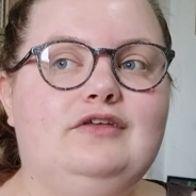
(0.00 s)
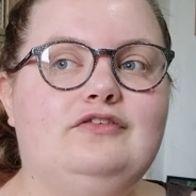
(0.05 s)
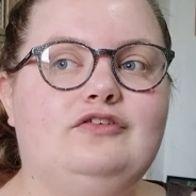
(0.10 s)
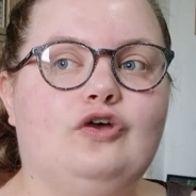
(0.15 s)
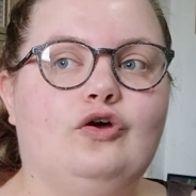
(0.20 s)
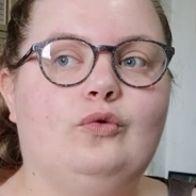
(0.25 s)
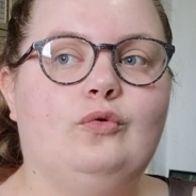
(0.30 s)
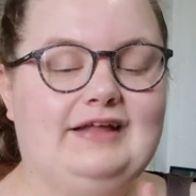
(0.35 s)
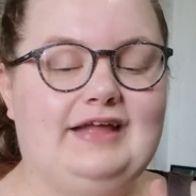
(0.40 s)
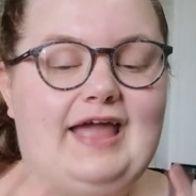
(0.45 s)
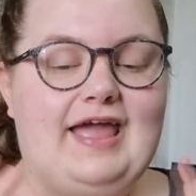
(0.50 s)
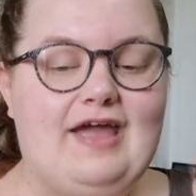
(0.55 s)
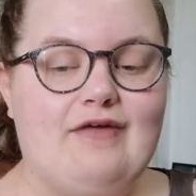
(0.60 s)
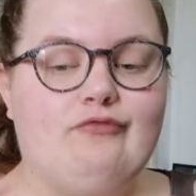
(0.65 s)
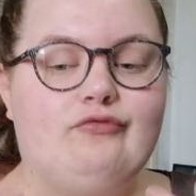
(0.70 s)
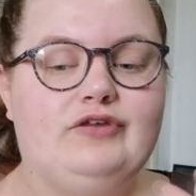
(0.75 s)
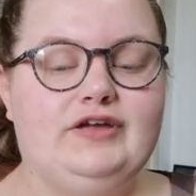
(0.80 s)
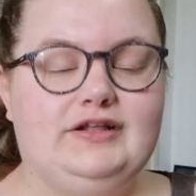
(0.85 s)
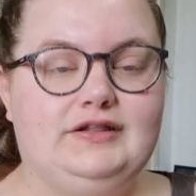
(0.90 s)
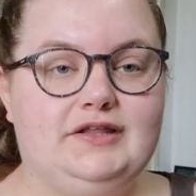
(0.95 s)
So
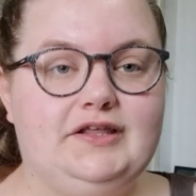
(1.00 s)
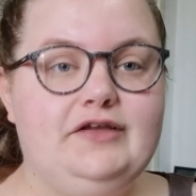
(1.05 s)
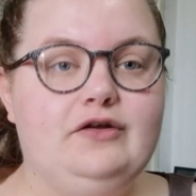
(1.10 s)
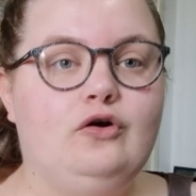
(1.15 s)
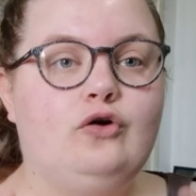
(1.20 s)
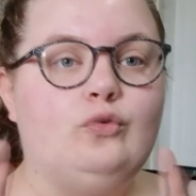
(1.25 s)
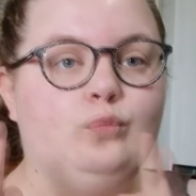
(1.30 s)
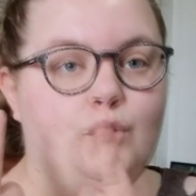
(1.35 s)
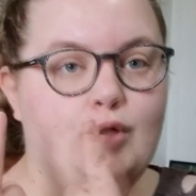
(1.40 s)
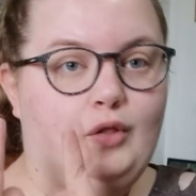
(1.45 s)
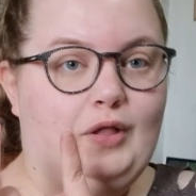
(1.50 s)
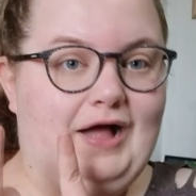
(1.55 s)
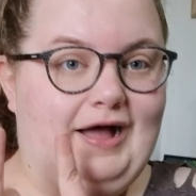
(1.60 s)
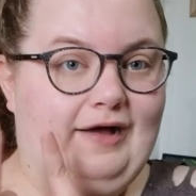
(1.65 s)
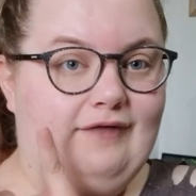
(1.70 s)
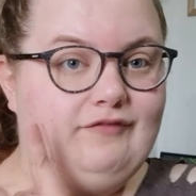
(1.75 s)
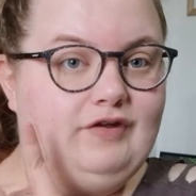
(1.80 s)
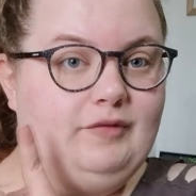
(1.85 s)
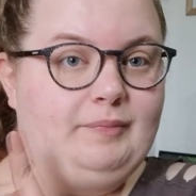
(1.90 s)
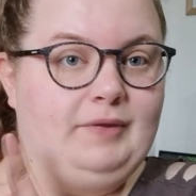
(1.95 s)
every allele will
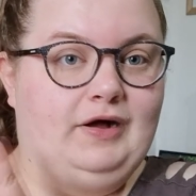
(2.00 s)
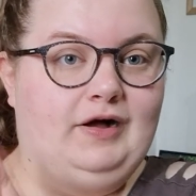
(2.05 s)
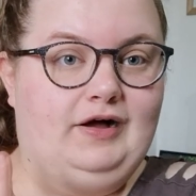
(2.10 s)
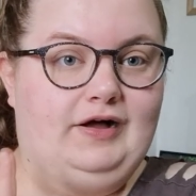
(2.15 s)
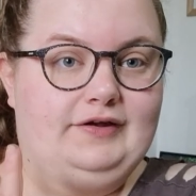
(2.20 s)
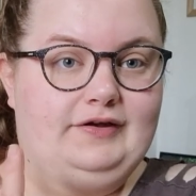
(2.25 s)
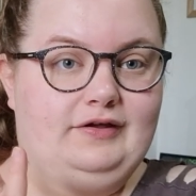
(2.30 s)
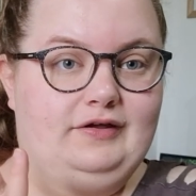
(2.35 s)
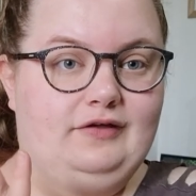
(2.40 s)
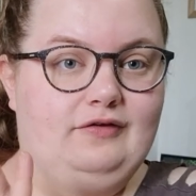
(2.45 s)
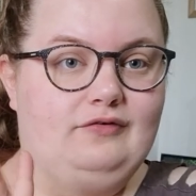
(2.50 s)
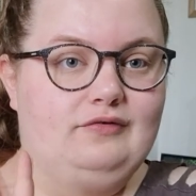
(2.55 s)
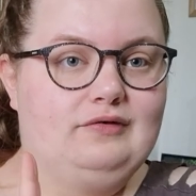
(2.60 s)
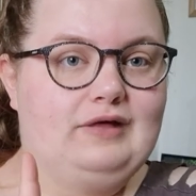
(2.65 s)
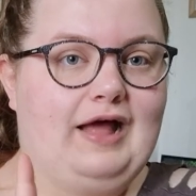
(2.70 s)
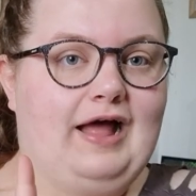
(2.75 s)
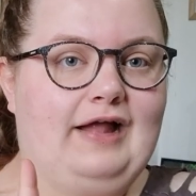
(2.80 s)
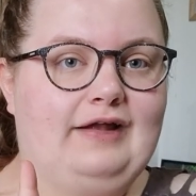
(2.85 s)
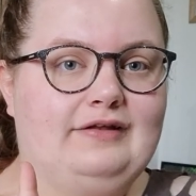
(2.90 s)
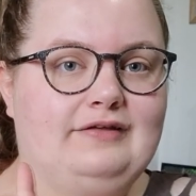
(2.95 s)
have a partner.
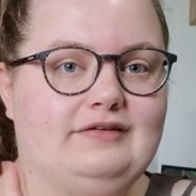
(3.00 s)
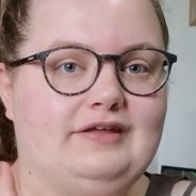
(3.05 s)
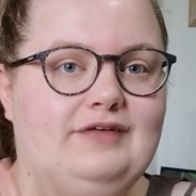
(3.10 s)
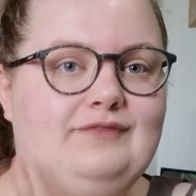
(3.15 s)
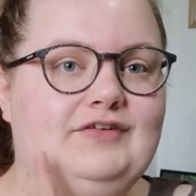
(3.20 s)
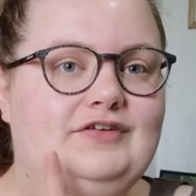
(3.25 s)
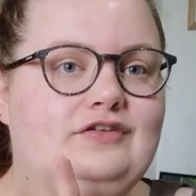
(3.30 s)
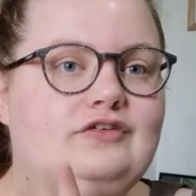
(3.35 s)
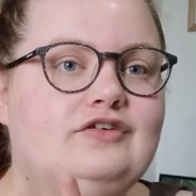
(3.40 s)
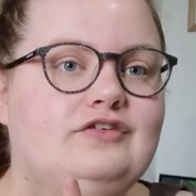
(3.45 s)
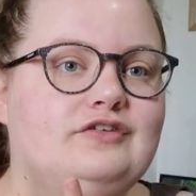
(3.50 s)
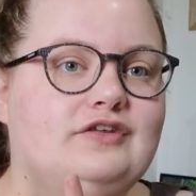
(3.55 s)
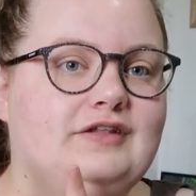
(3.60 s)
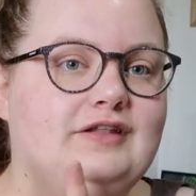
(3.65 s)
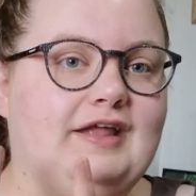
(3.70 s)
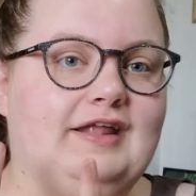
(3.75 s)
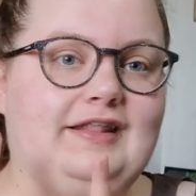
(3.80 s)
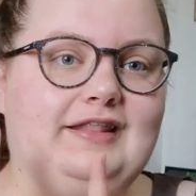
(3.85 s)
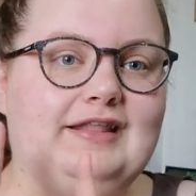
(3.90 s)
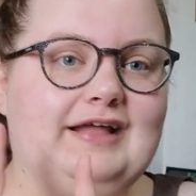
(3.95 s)
And if it doesn't,
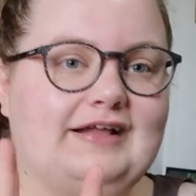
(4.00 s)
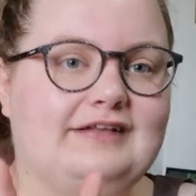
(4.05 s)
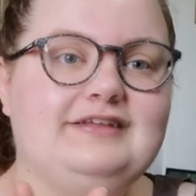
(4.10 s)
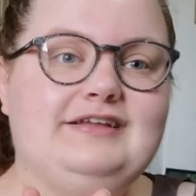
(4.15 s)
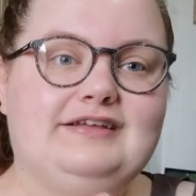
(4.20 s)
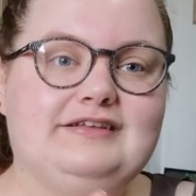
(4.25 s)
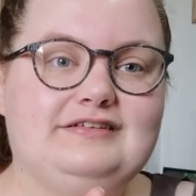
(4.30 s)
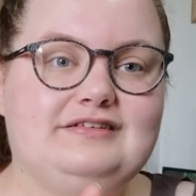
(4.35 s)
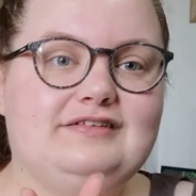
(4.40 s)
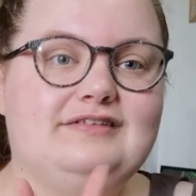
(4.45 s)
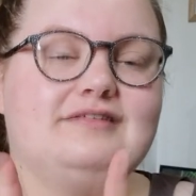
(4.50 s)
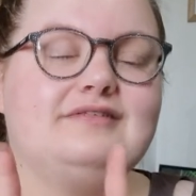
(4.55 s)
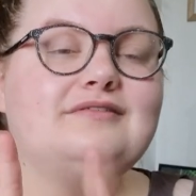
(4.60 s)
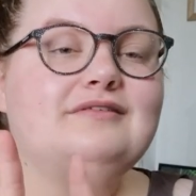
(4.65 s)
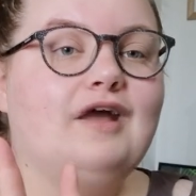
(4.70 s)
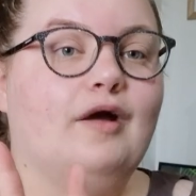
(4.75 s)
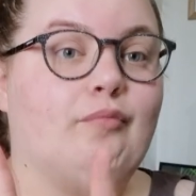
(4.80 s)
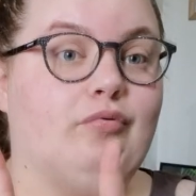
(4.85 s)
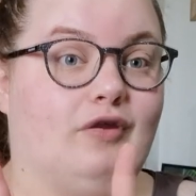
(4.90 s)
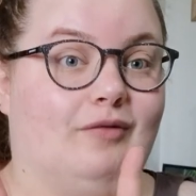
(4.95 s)
then that is
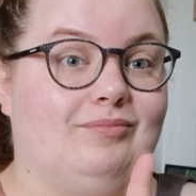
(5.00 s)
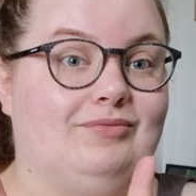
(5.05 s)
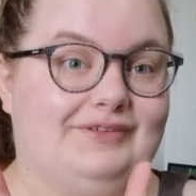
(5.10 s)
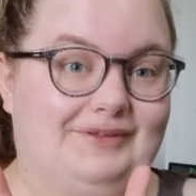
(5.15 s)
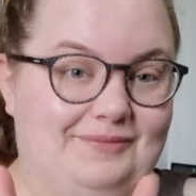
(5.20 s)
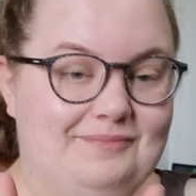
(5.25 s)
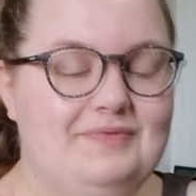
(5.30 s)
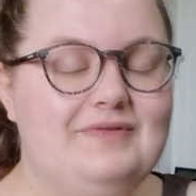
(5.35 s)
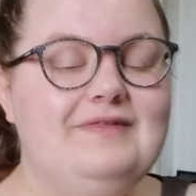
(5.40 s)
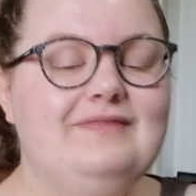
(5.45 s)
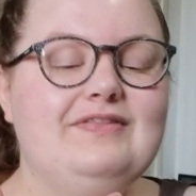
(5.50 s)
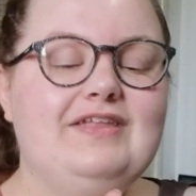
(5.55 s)
a problem.